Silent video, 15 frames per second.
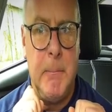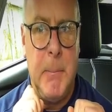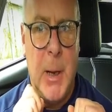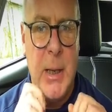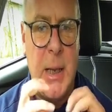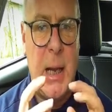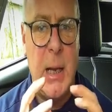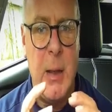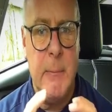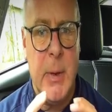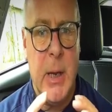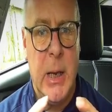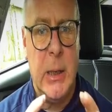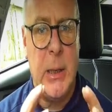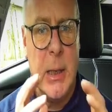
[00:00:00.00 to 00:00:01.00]
By that I
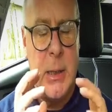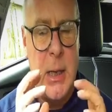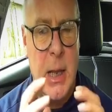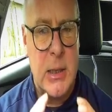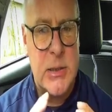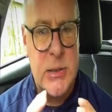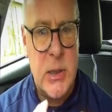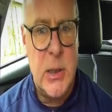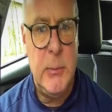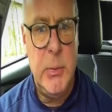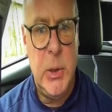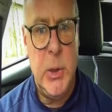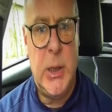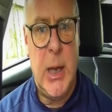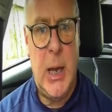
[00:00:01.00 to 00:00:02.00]
mean, next time
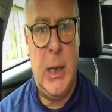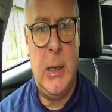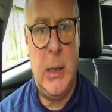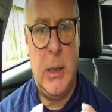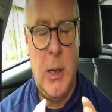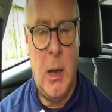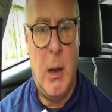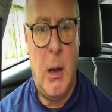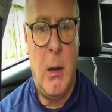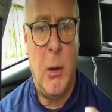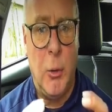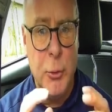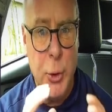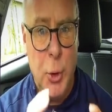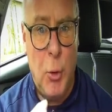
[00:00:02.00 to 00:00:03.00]
you get in a car
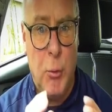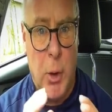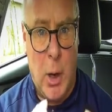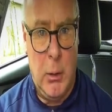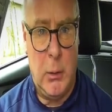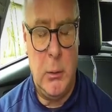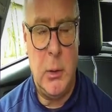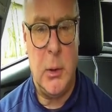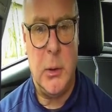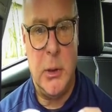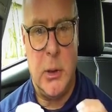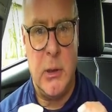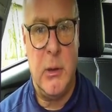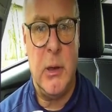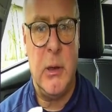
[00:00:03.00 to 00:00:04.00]
on your own and
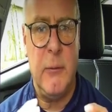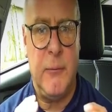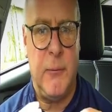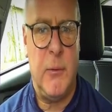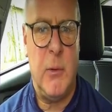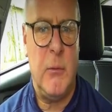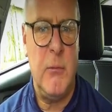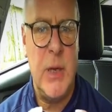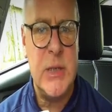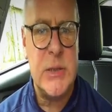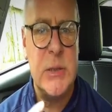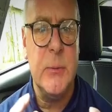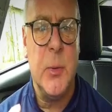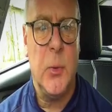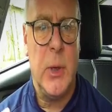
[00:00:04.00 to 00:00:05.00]
you're going for a
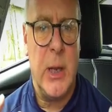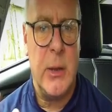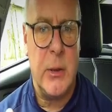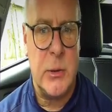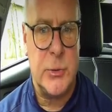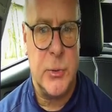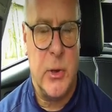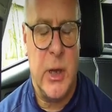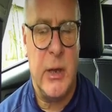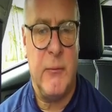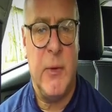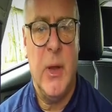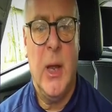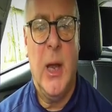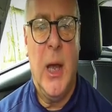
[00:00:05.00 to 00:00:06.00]
reasonable length drive,
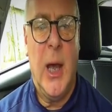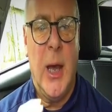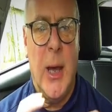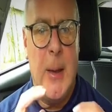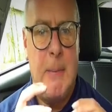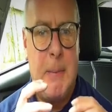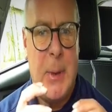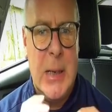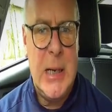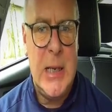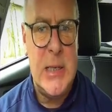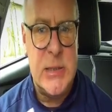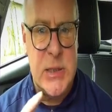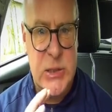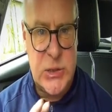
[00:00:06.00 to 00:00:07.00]

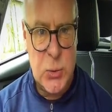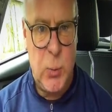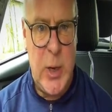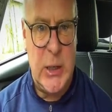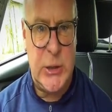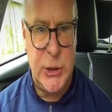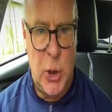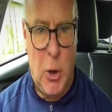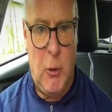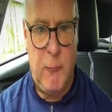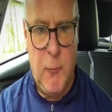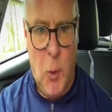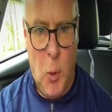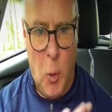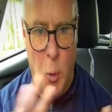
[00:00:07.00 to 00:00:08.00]
please switch off
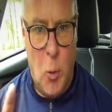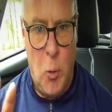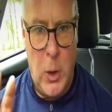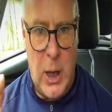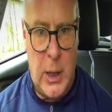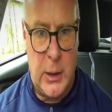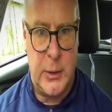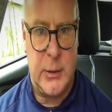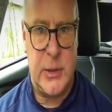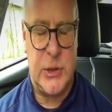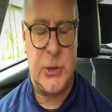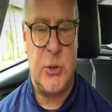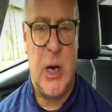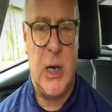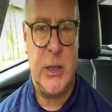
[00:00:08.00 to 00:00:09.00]
all other
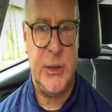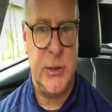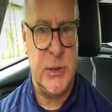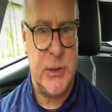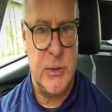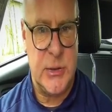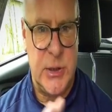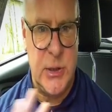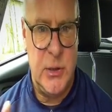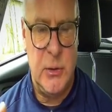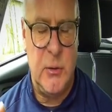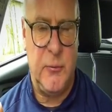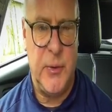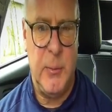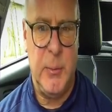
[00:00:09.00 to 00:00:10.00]
distractions. So
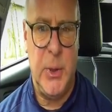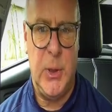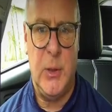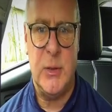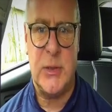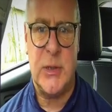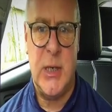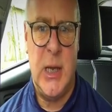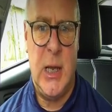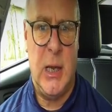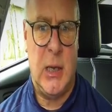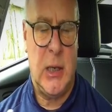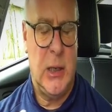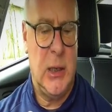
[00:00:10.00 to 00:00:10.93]
turn off your music,